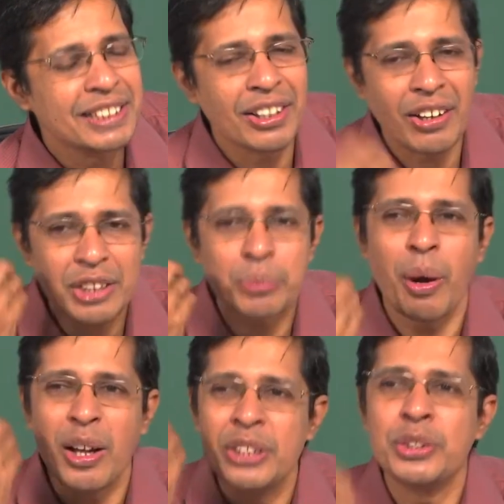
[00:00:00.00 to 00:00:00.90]
These are all
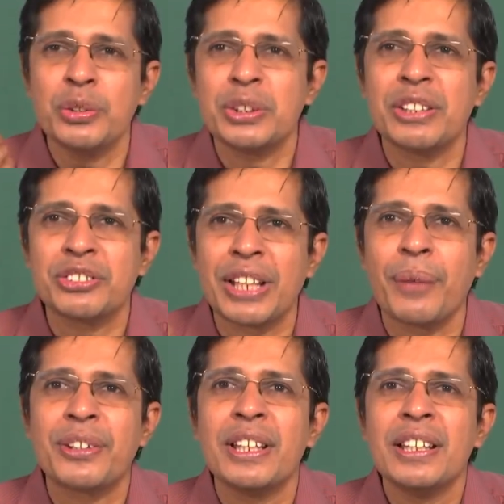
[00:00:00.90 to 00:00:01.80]
small intuitive
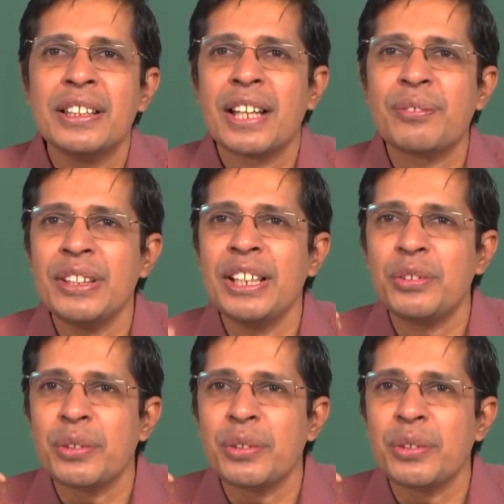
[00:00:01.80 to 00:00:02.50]
steps that we need